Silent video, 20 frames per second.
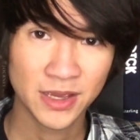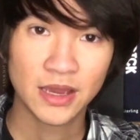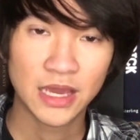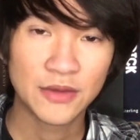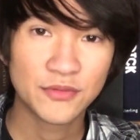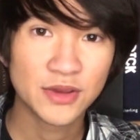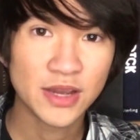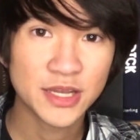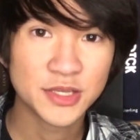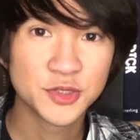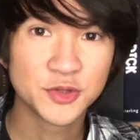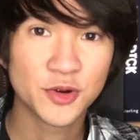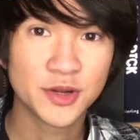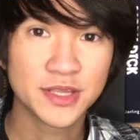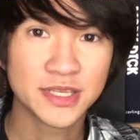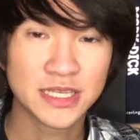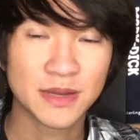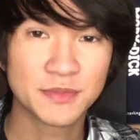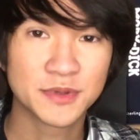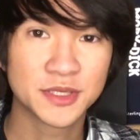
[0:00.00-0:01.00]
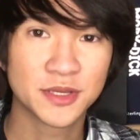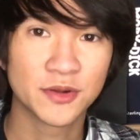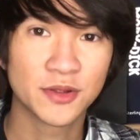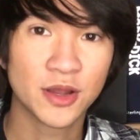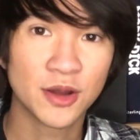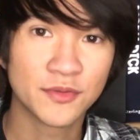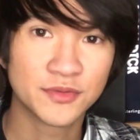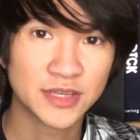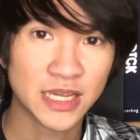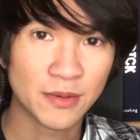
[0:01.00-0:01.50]
If you guys enjoyed this episode
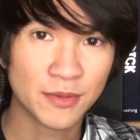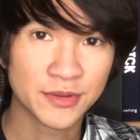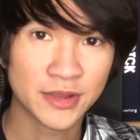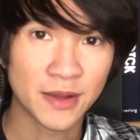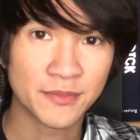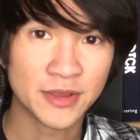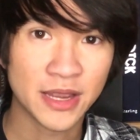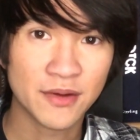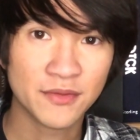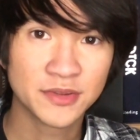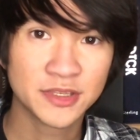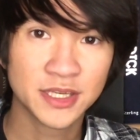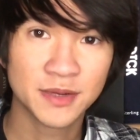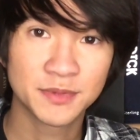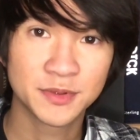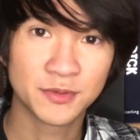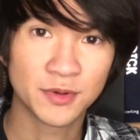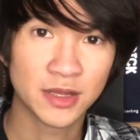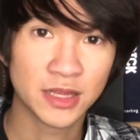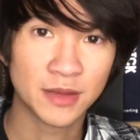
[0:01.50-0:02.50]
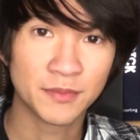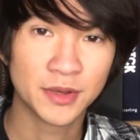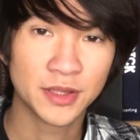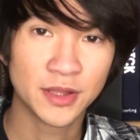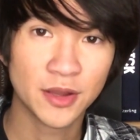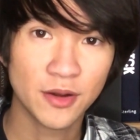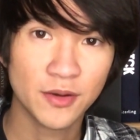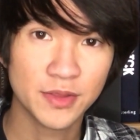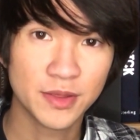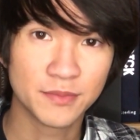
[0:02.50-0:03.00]
of Tabletop Tavern Tips, you want to let me
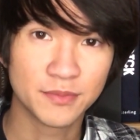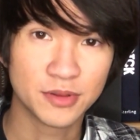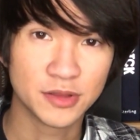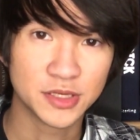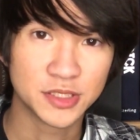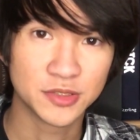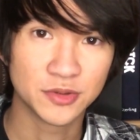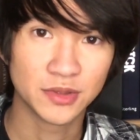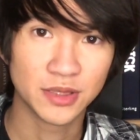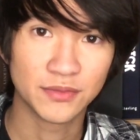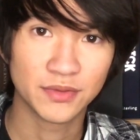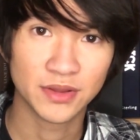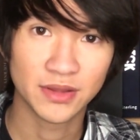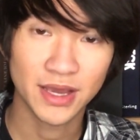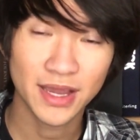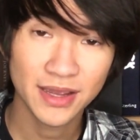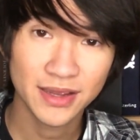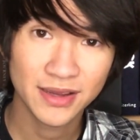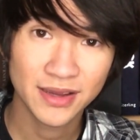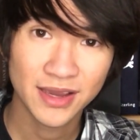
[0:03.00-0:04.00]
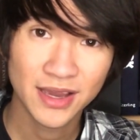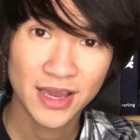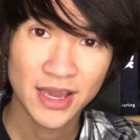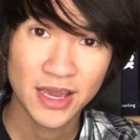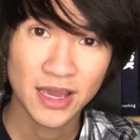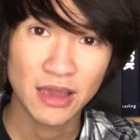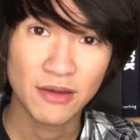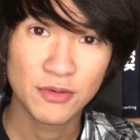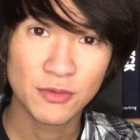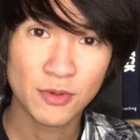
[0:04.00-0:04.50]
know, then please do leave a like.
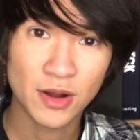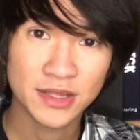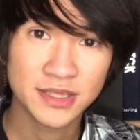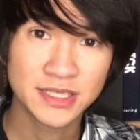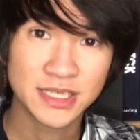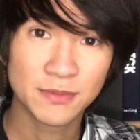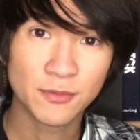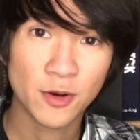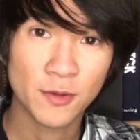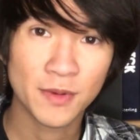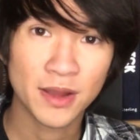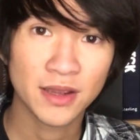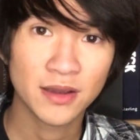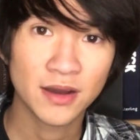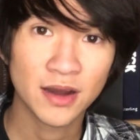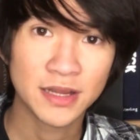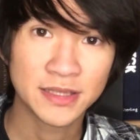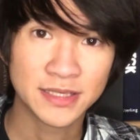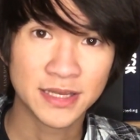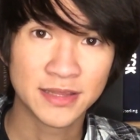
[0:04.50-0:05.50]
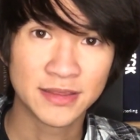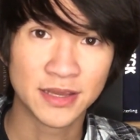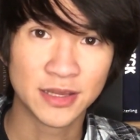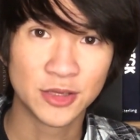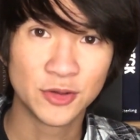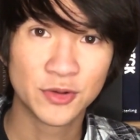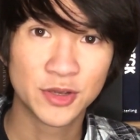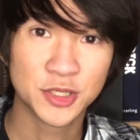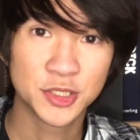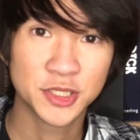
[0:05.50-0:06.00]
If you want to see more of my content, then
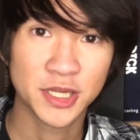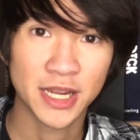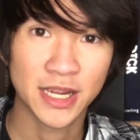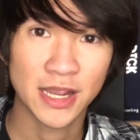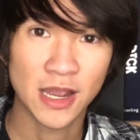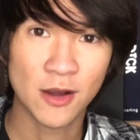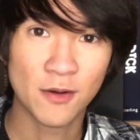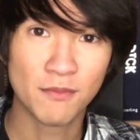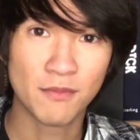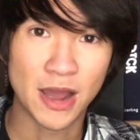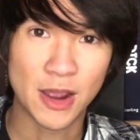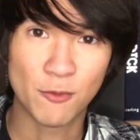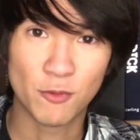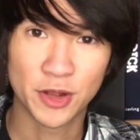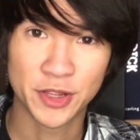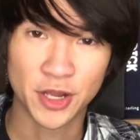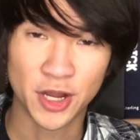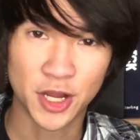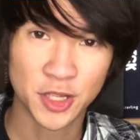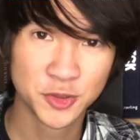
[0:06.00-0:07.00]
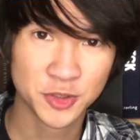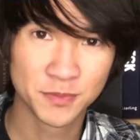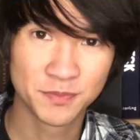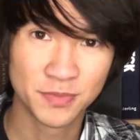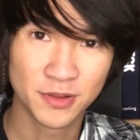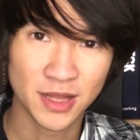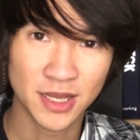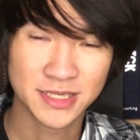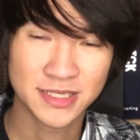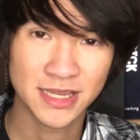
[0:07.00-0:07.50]
you can check out my 100
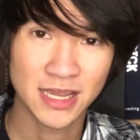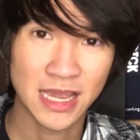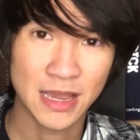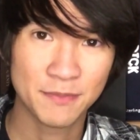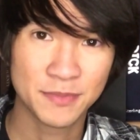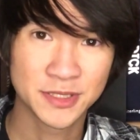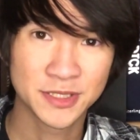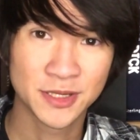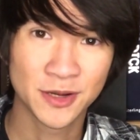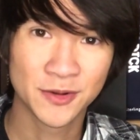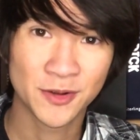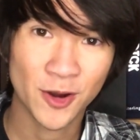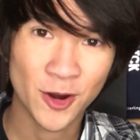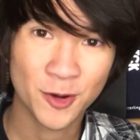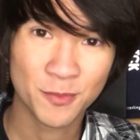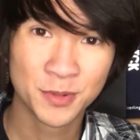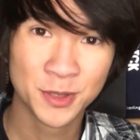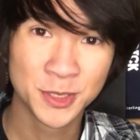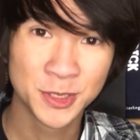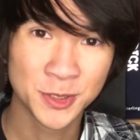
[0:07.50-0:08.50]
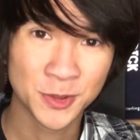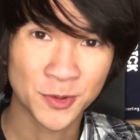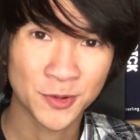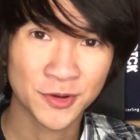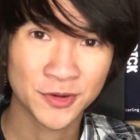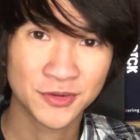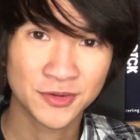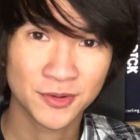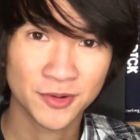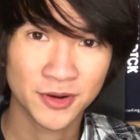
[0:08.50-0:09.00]
plus episode RPG
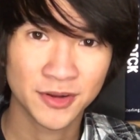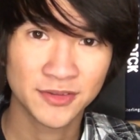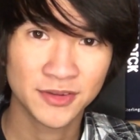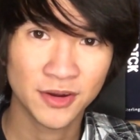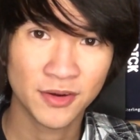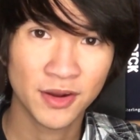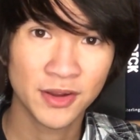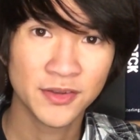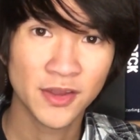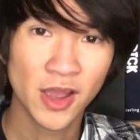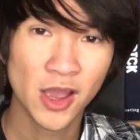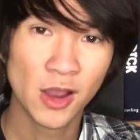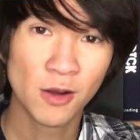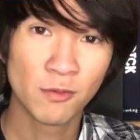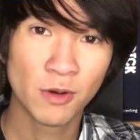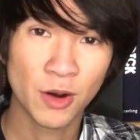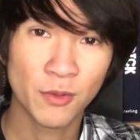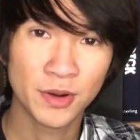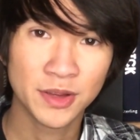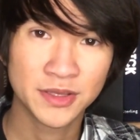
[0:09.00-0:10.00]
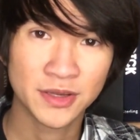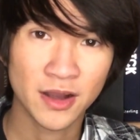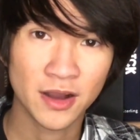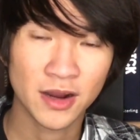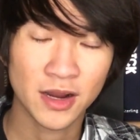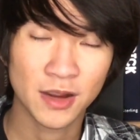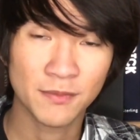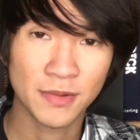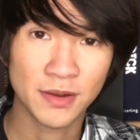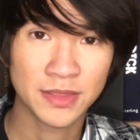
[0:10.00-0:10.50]
horror story series, where we
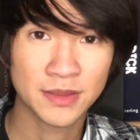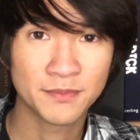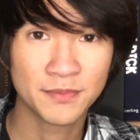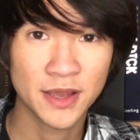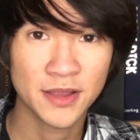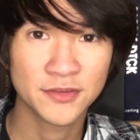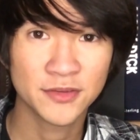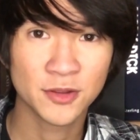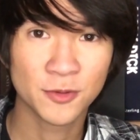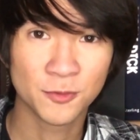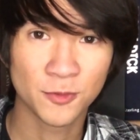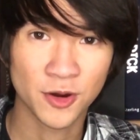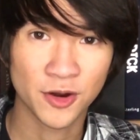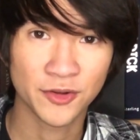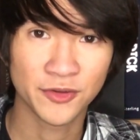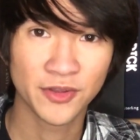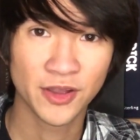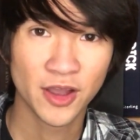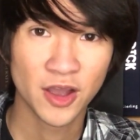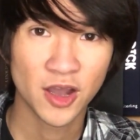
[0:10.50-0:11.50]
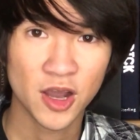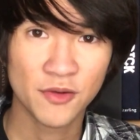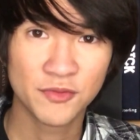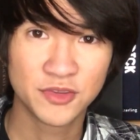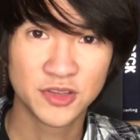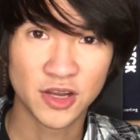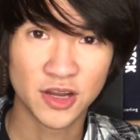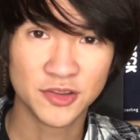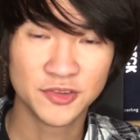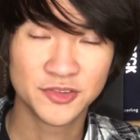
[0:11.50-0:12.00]
talk about the best of the worst
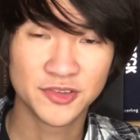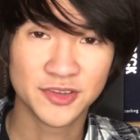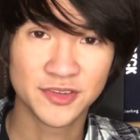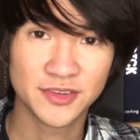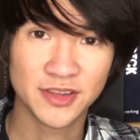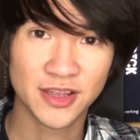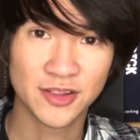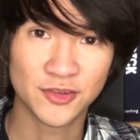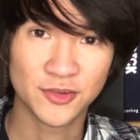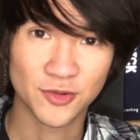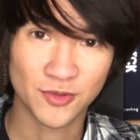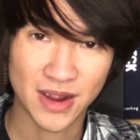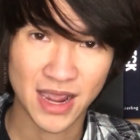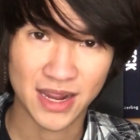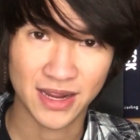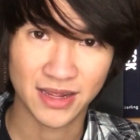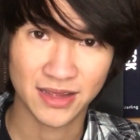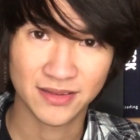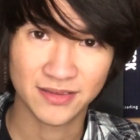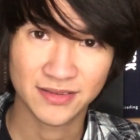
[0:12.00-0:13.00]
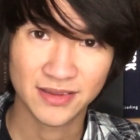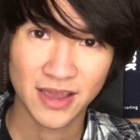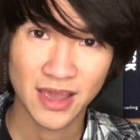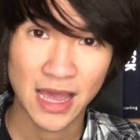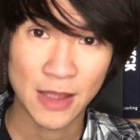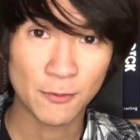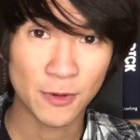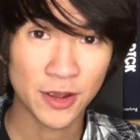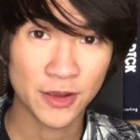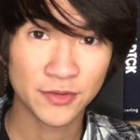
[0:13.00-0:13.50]
of Dungeons and Dragons.
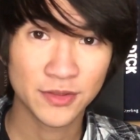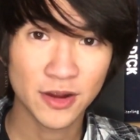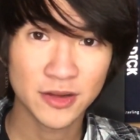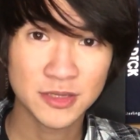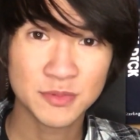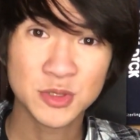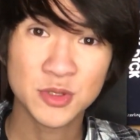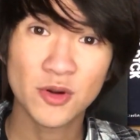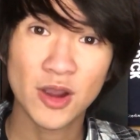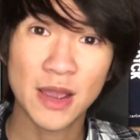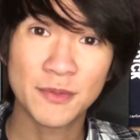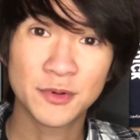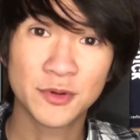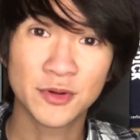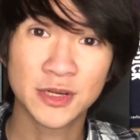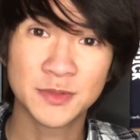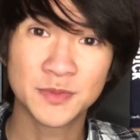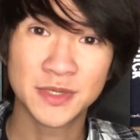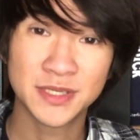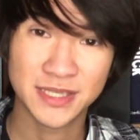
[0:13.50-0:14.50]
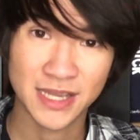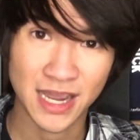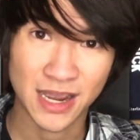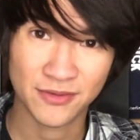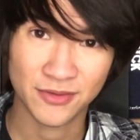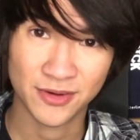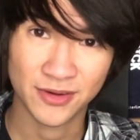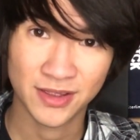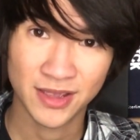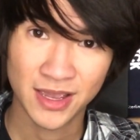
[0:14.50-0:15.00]
And while you're there, subscribe to Crispy's
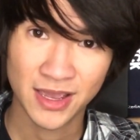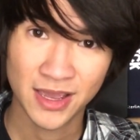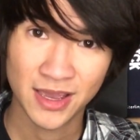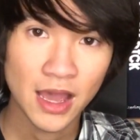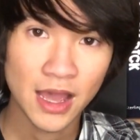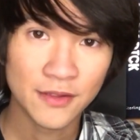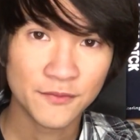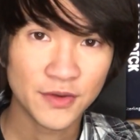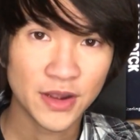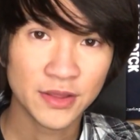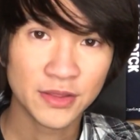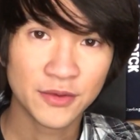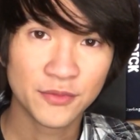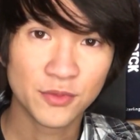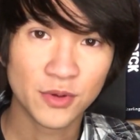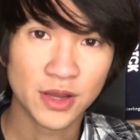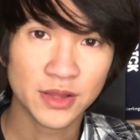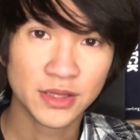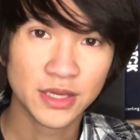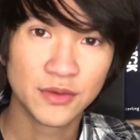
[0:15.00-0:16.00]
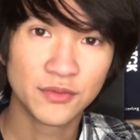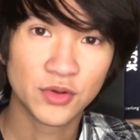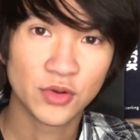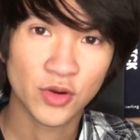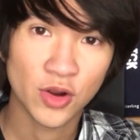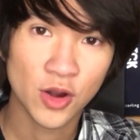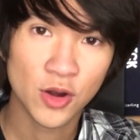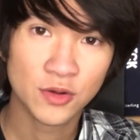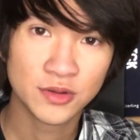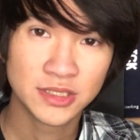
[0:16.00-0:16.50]
Tavern. And finally, if you want to leave
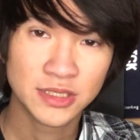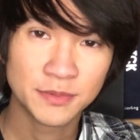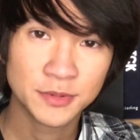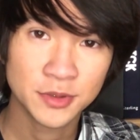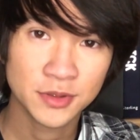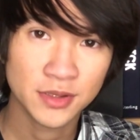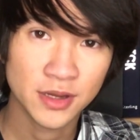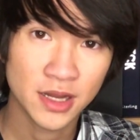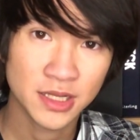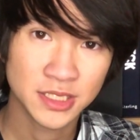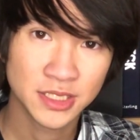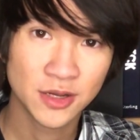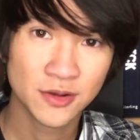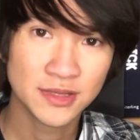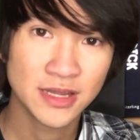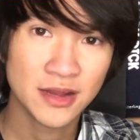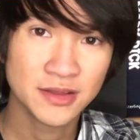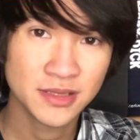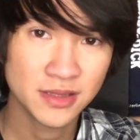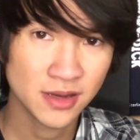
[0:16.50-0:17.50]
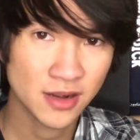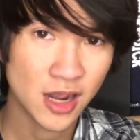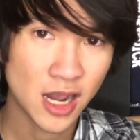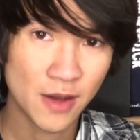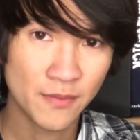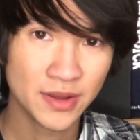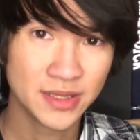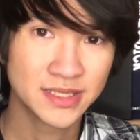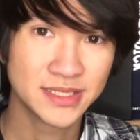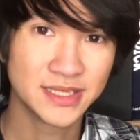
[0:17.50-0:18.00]
your own tips or thoughts, go down to the
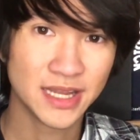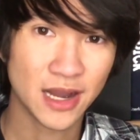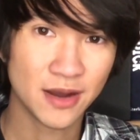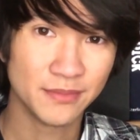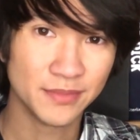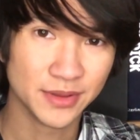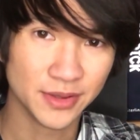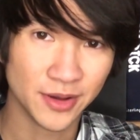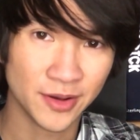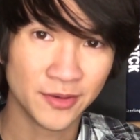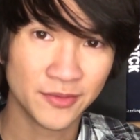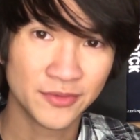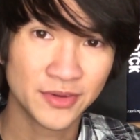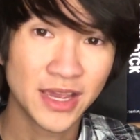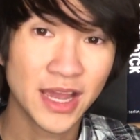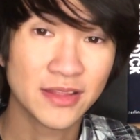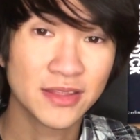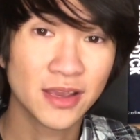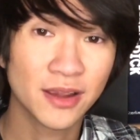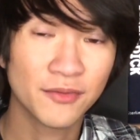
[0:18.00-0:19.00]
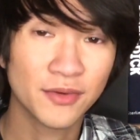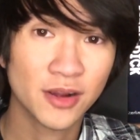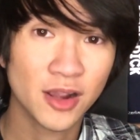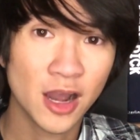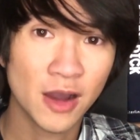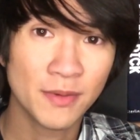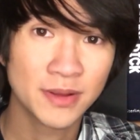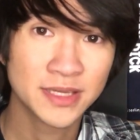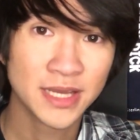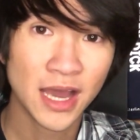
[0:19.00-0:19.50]
comments down below. If you can't think of a
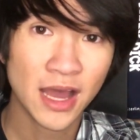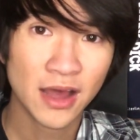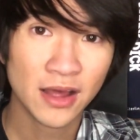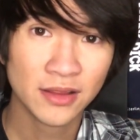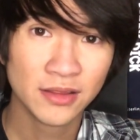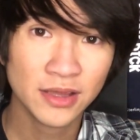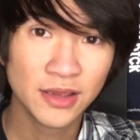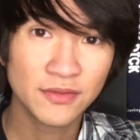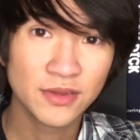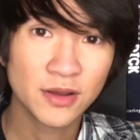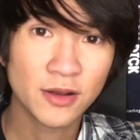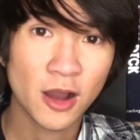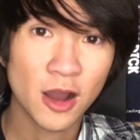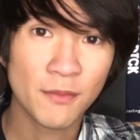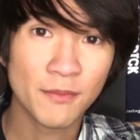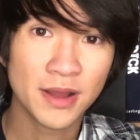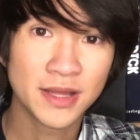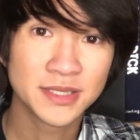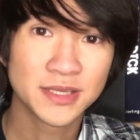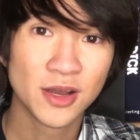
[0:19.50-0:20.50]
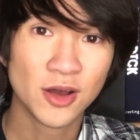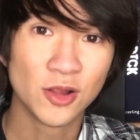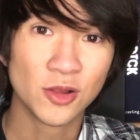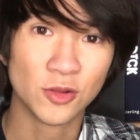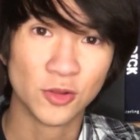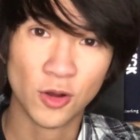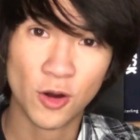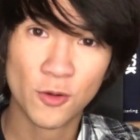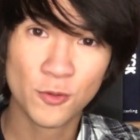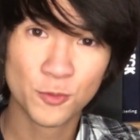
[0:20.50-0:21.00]
comment, leave the comment
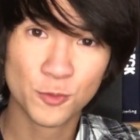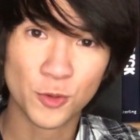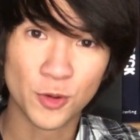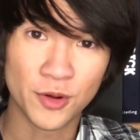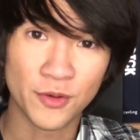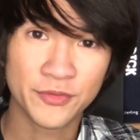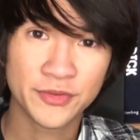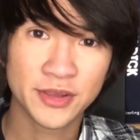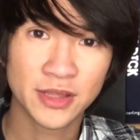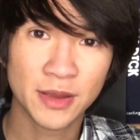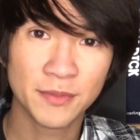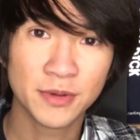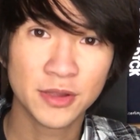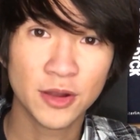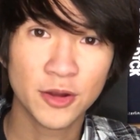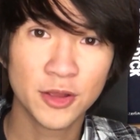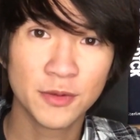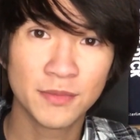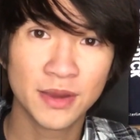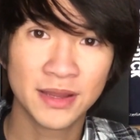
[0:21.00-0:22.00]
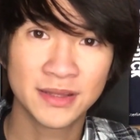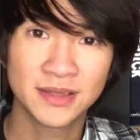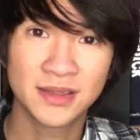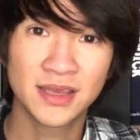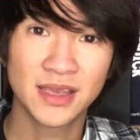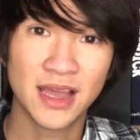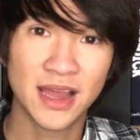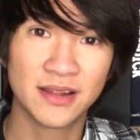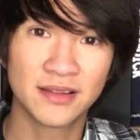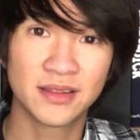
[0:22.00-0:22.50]
Lone Wolf to let me know you made it to
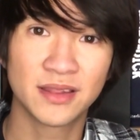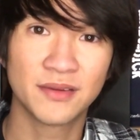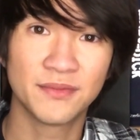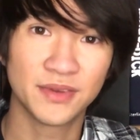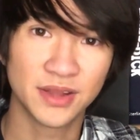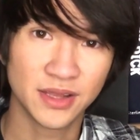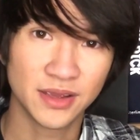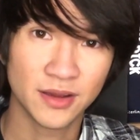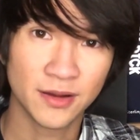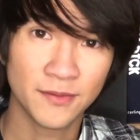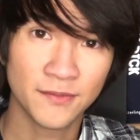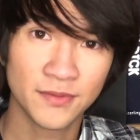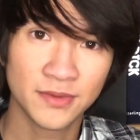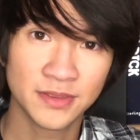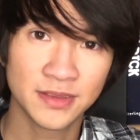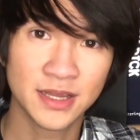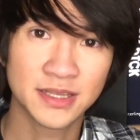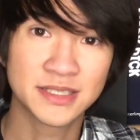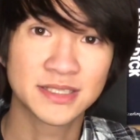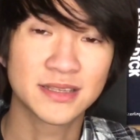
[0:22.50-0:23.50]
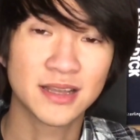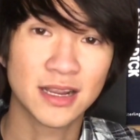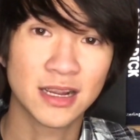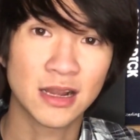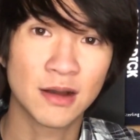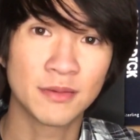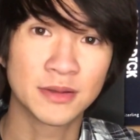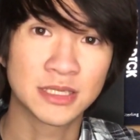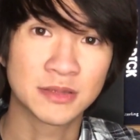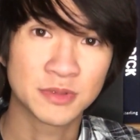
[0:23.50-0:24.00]
the end of the video. And that's like,
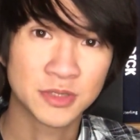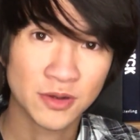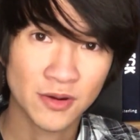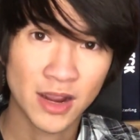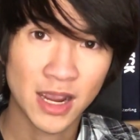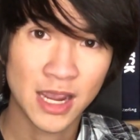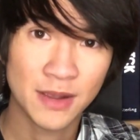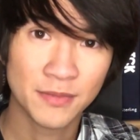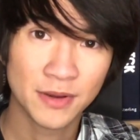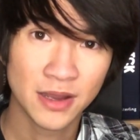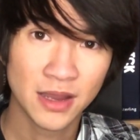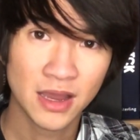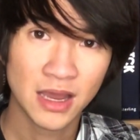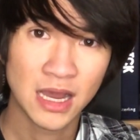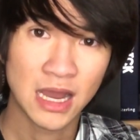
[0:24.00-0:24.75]
comment, subscribe.